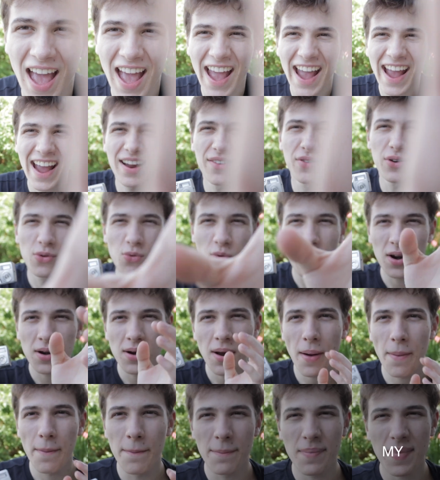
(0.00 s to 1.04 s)
Hey
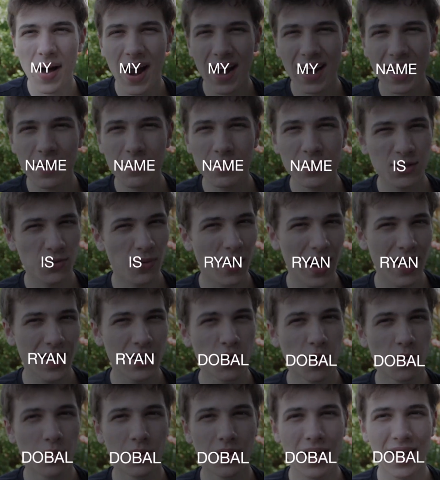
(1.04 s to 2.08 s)
everyone, my name is Ryan
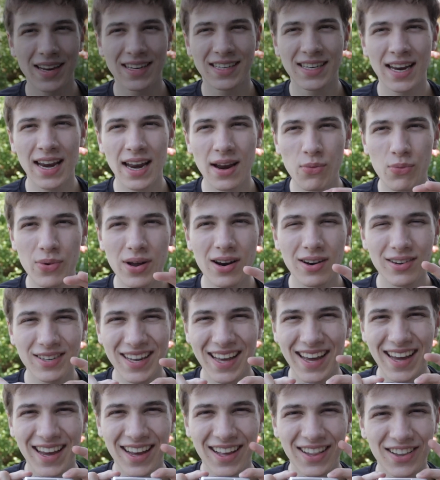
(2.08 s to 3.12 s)
Doble and today we are
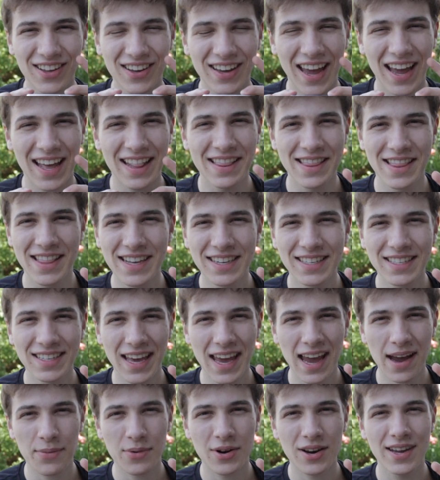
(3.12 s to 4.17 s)
taking a look at this
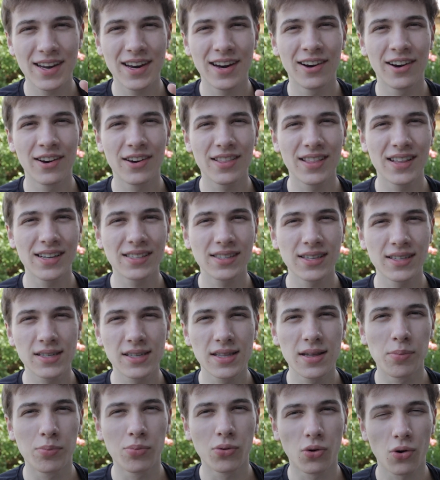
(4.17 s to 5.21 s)
camera here. This is
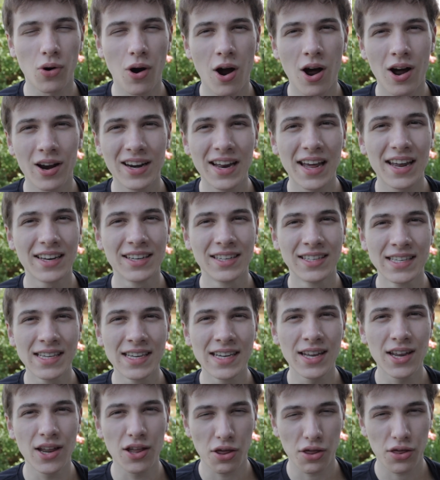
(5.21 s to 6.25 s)
the Braun
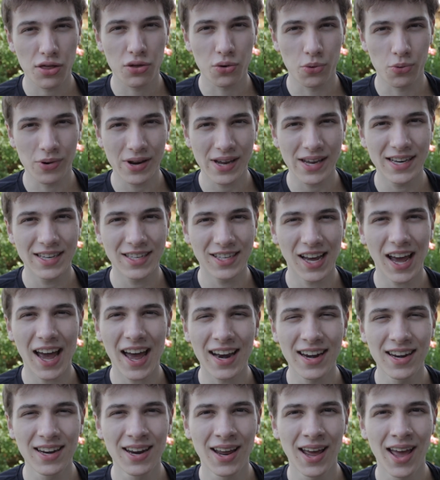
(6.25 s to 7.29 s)

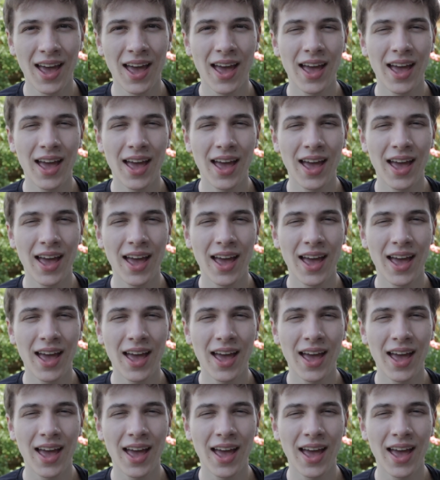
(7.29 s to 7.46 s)
D310.